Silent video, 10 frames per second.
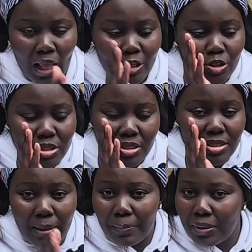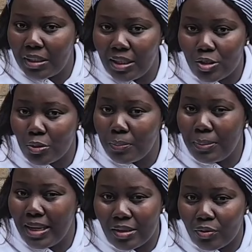and use the same blender to
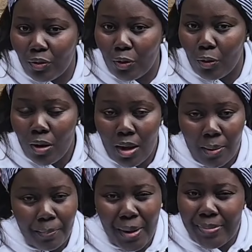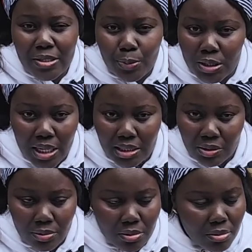blend for baby's
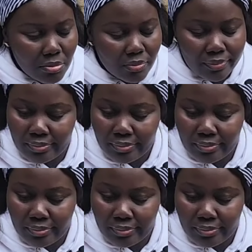potatoes.